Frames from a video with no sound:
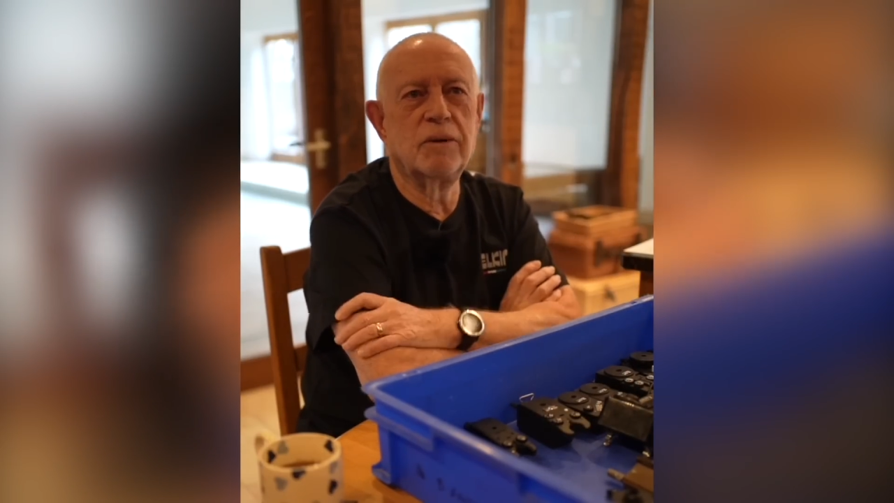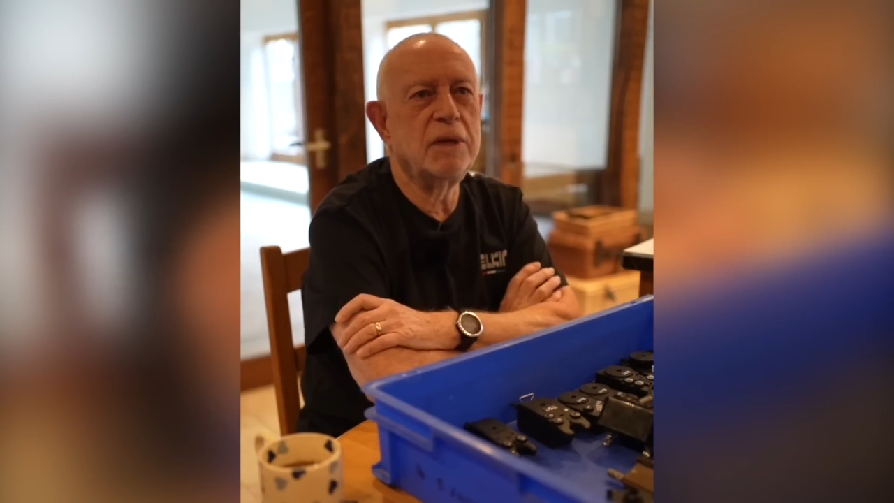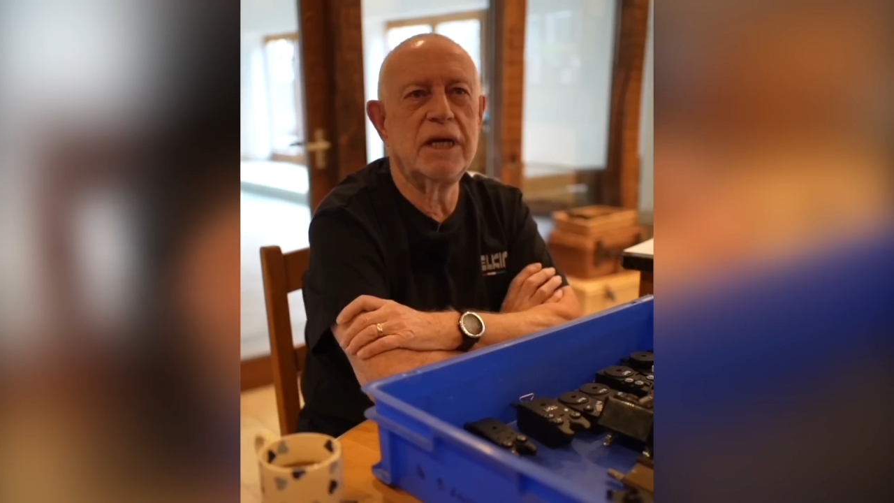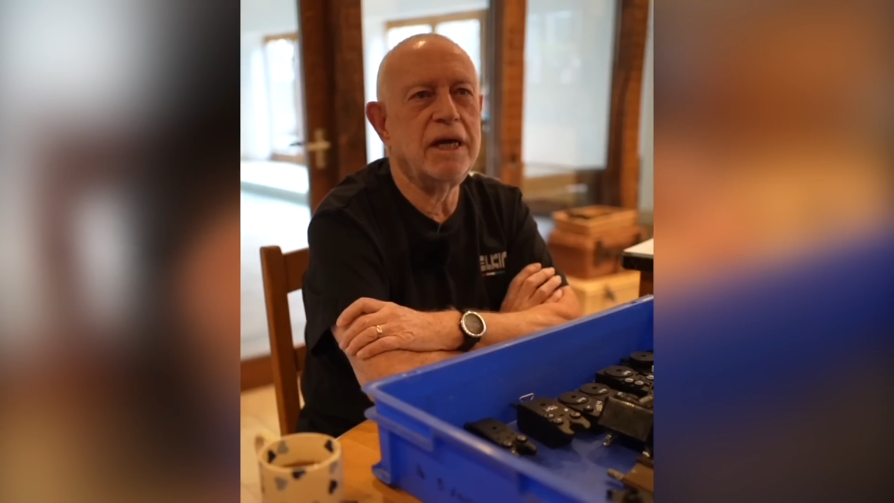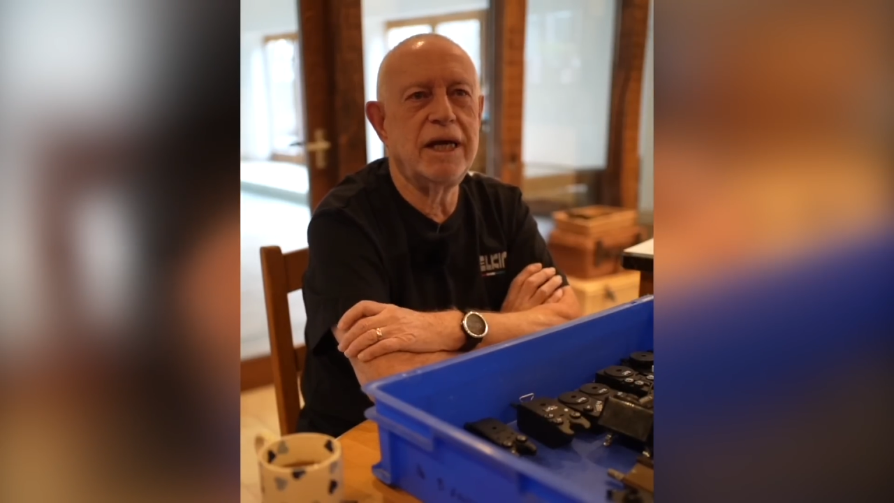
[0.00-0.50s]
I
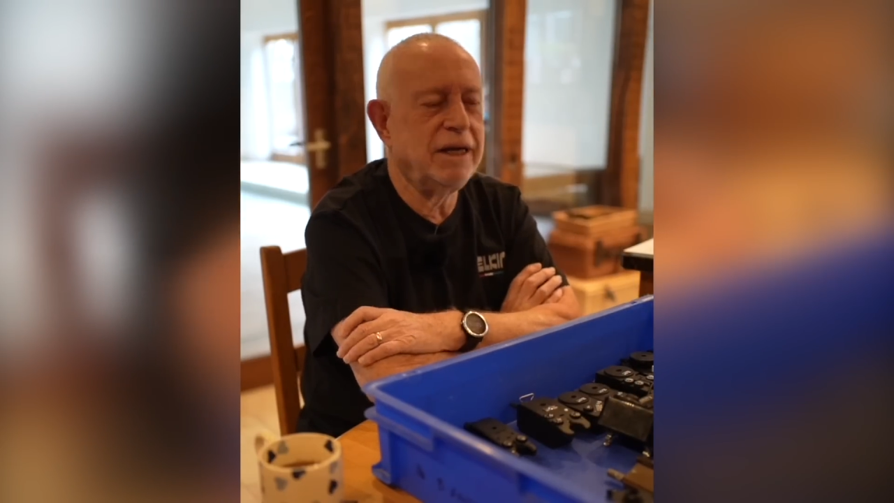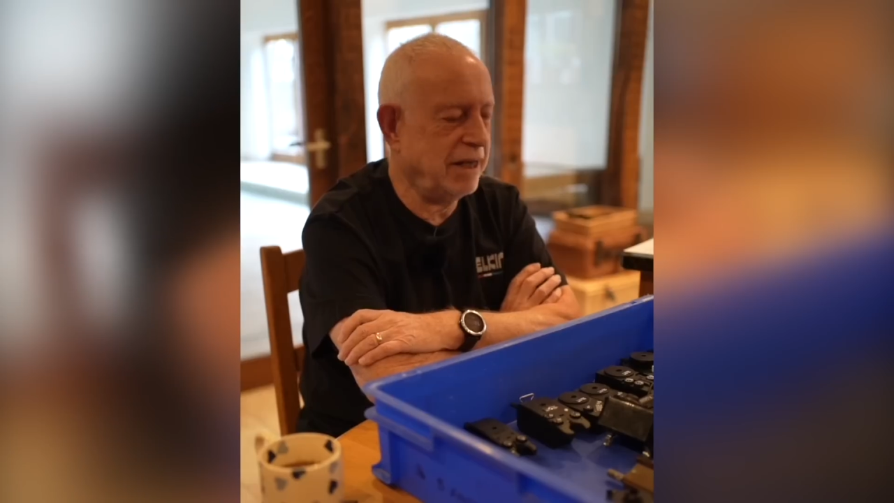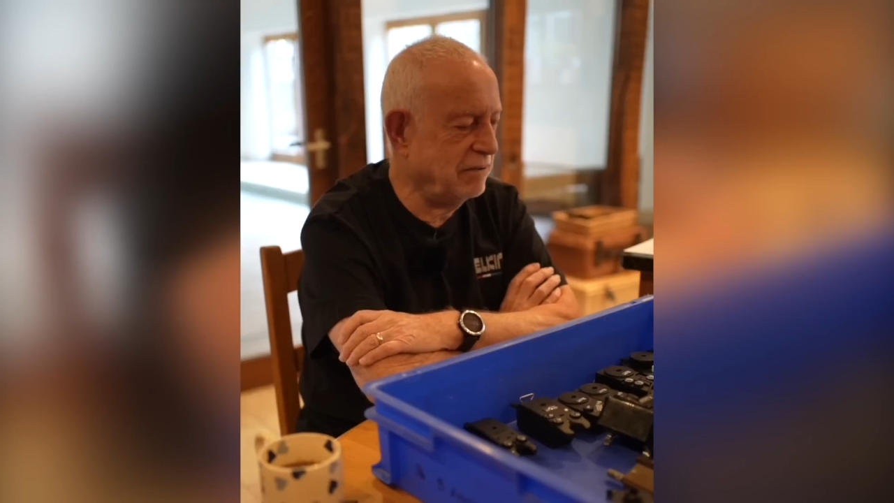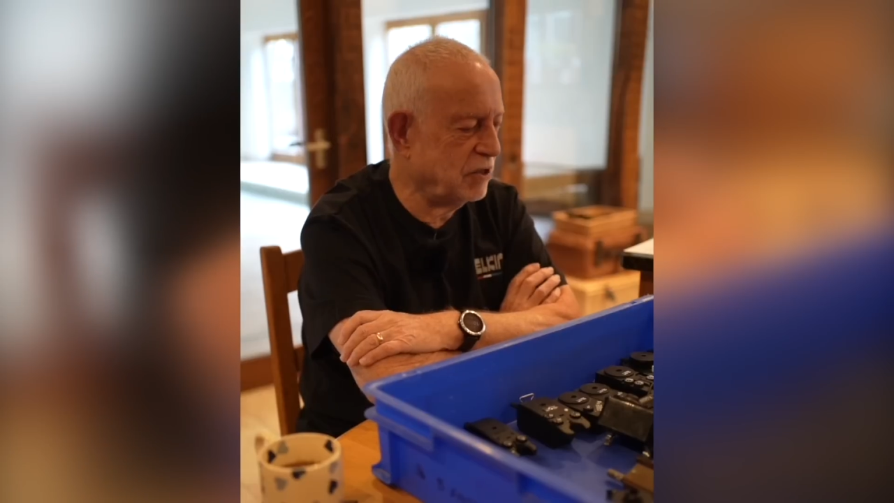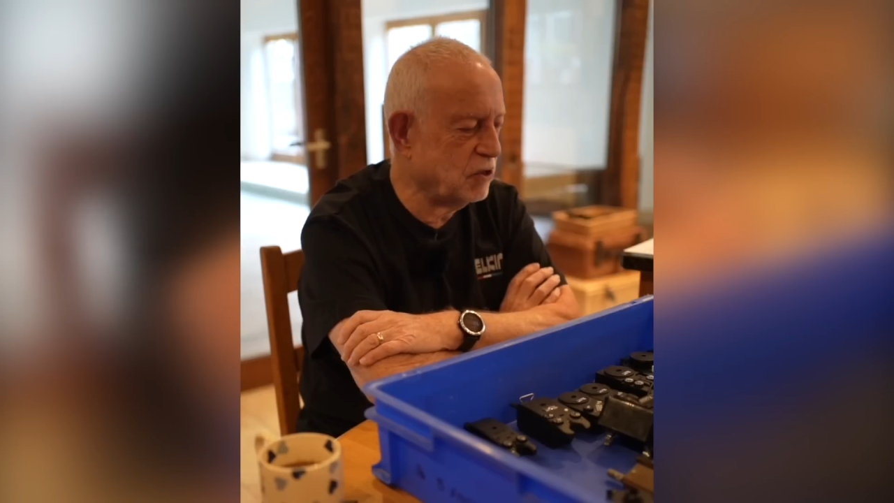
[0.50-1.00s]
mean,
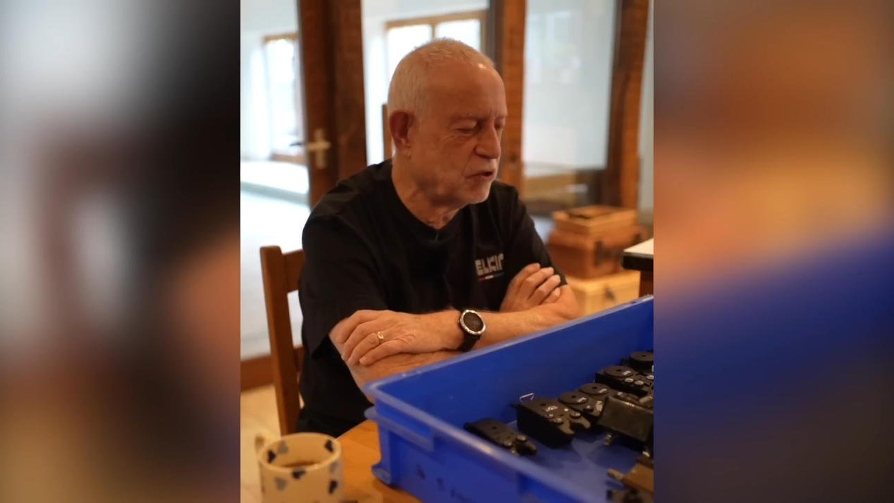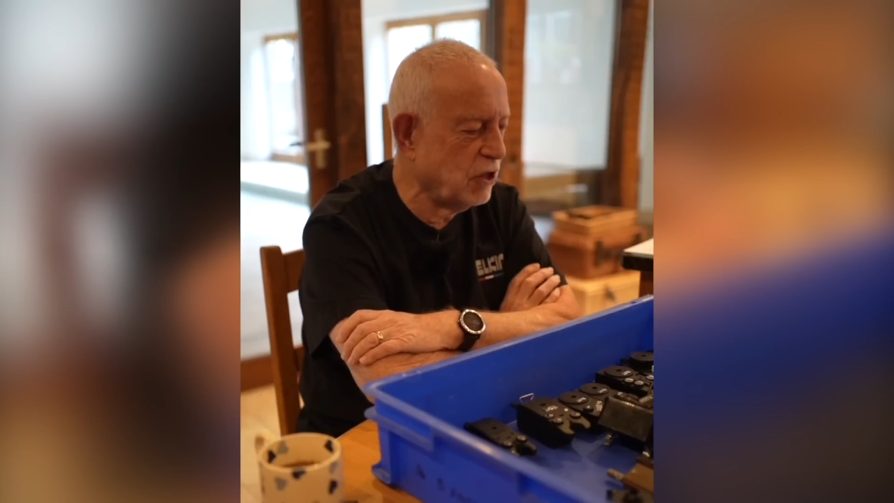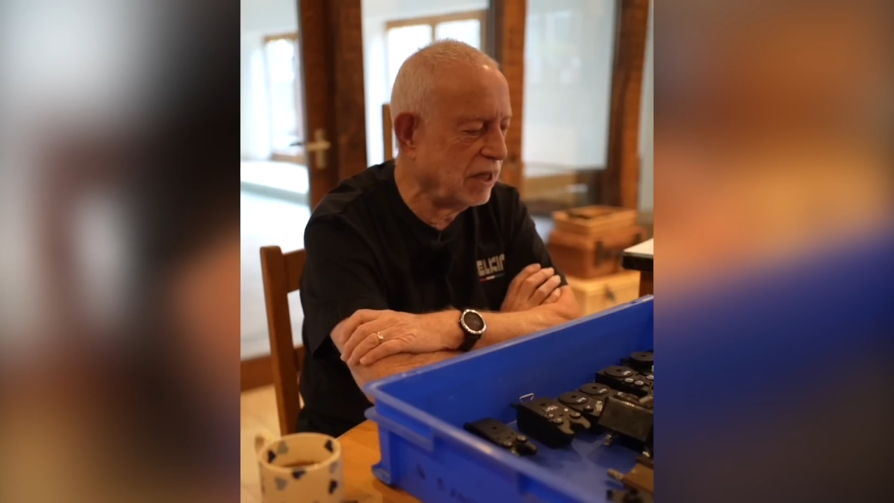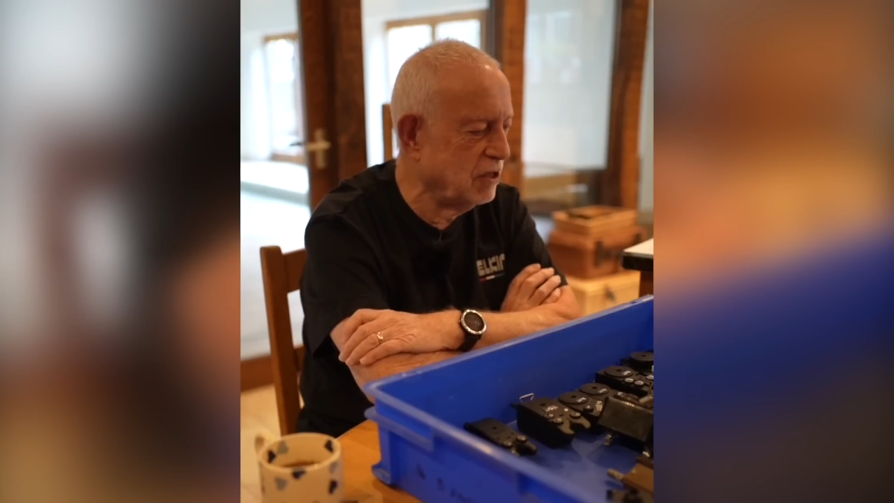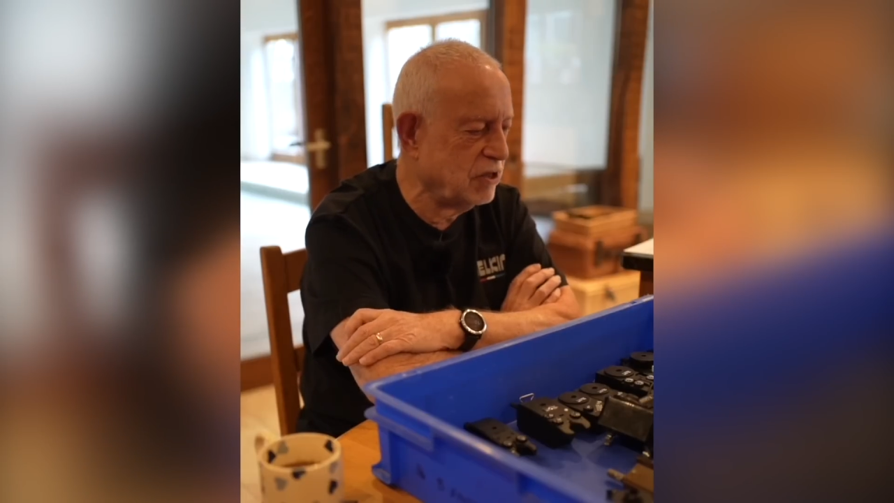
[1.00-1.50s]
it just
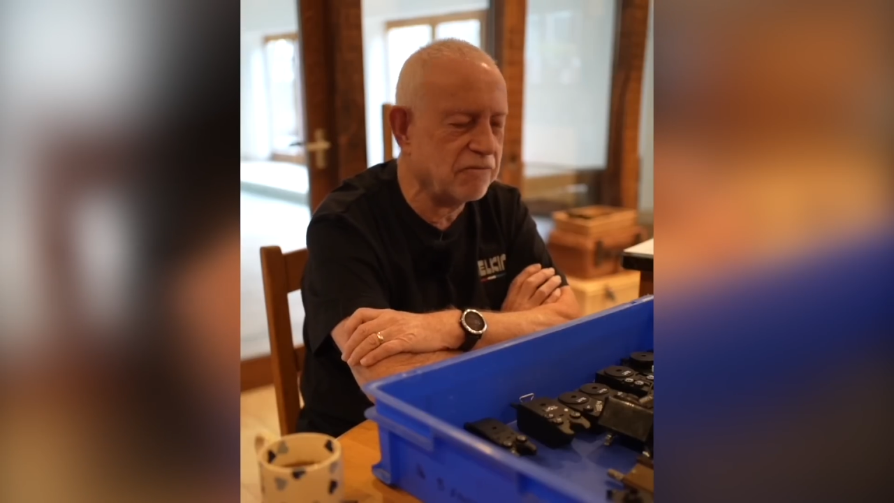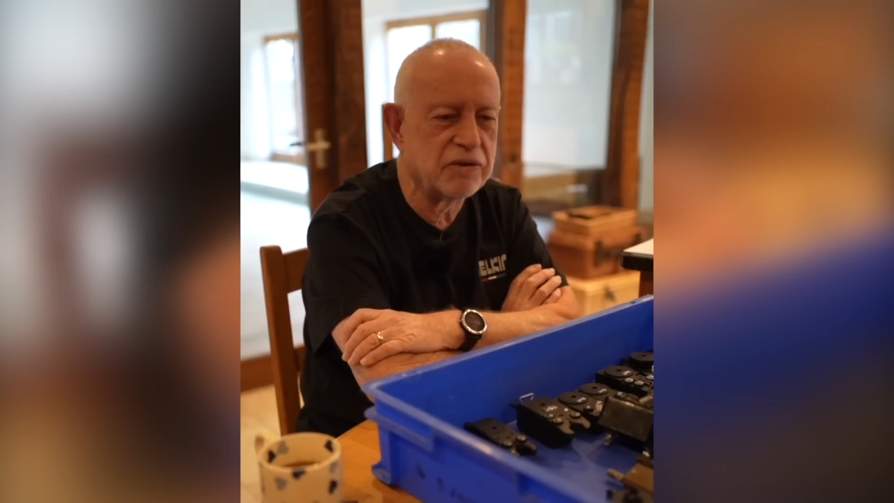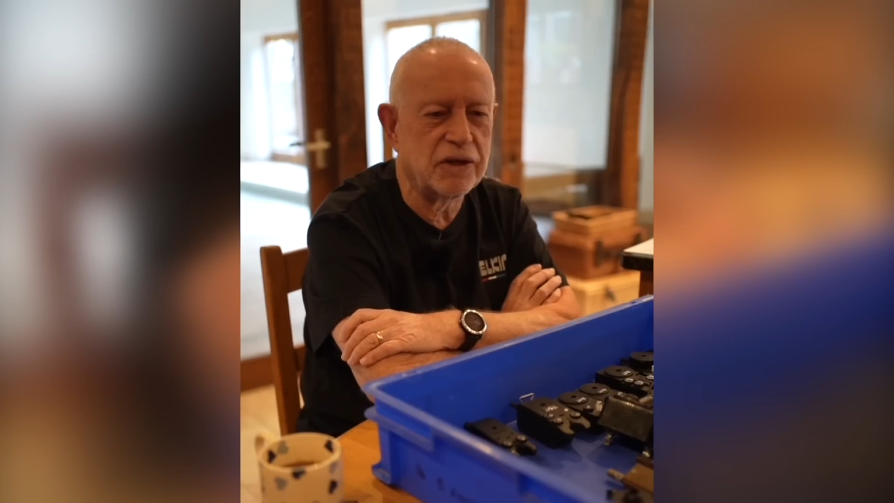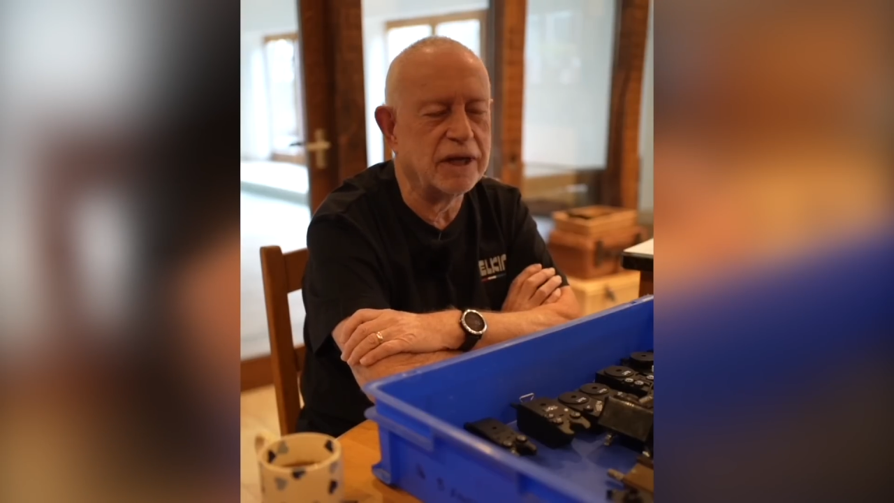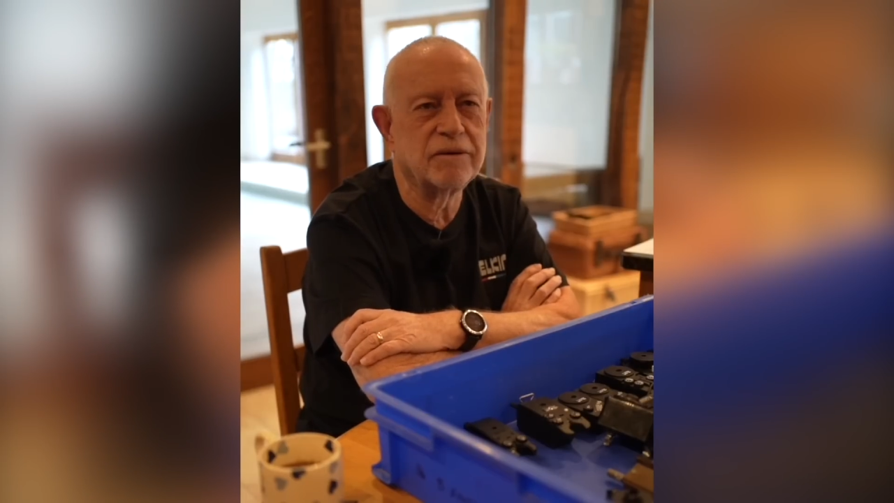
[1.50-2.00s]
changed
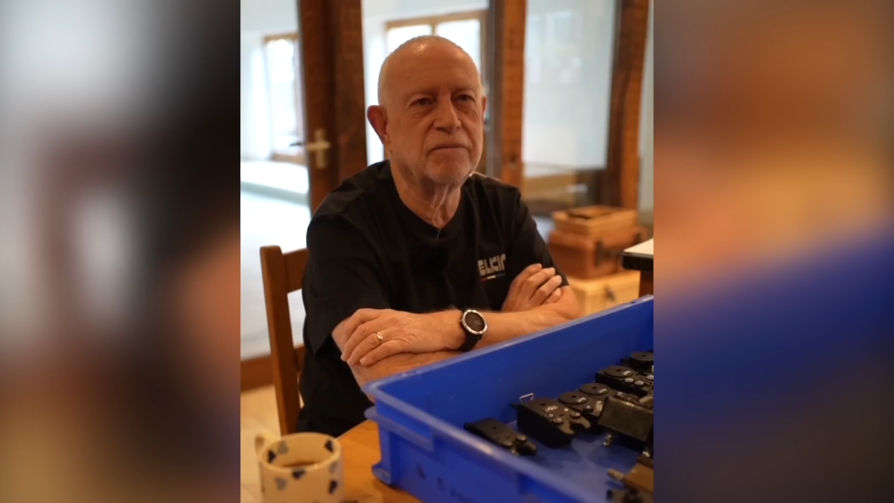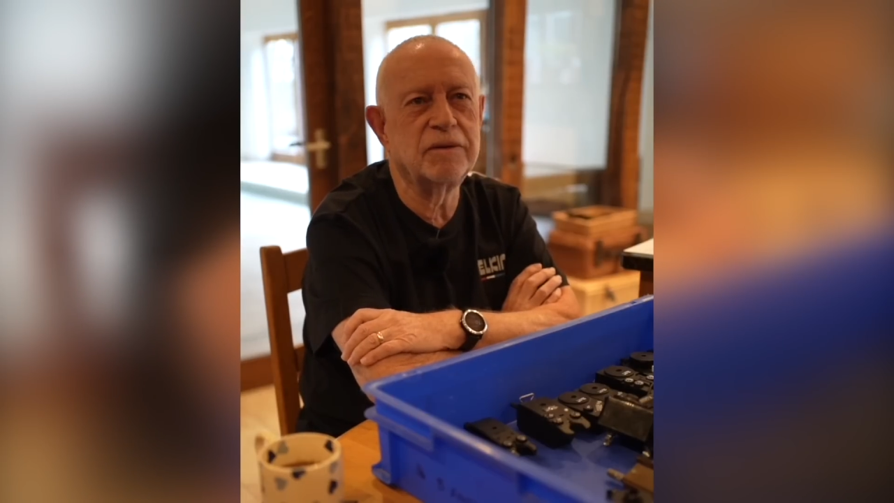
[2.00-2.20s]
everything.